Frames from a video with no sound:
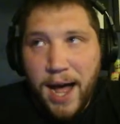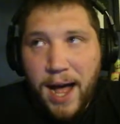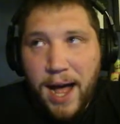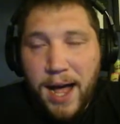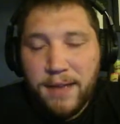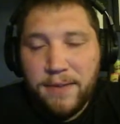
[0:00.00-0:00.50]

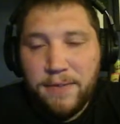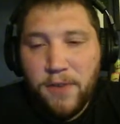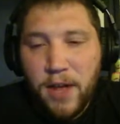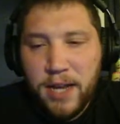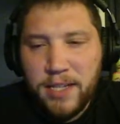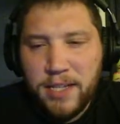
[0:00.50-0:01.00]
I
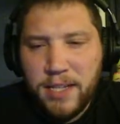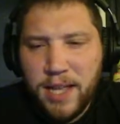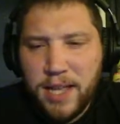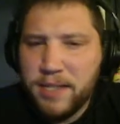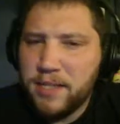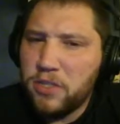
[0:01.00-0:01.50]
finally
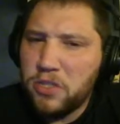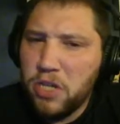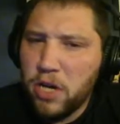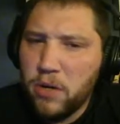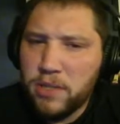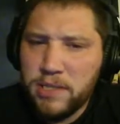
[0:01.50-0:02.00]
let this
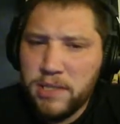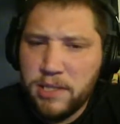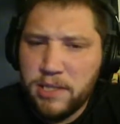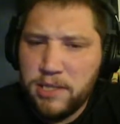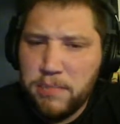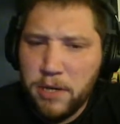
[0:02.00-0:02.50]
go as an
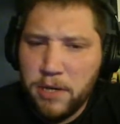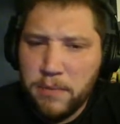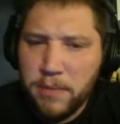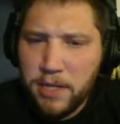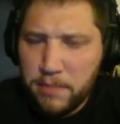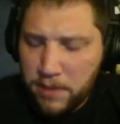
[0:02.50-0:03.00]

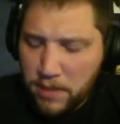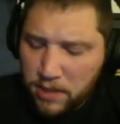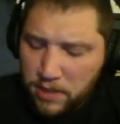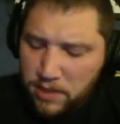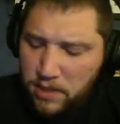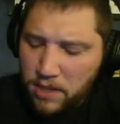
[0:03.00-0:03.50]
experiment
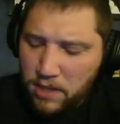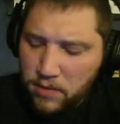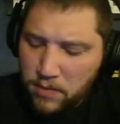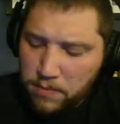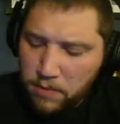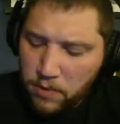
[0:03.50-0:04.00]
because at
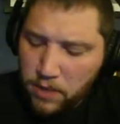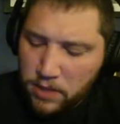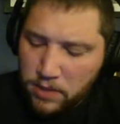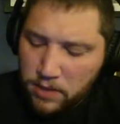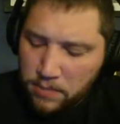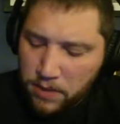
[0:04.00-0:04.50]
3
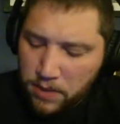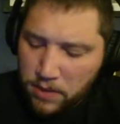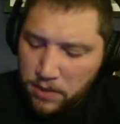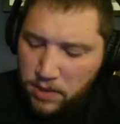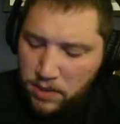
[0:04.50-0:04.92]
points in Pierce,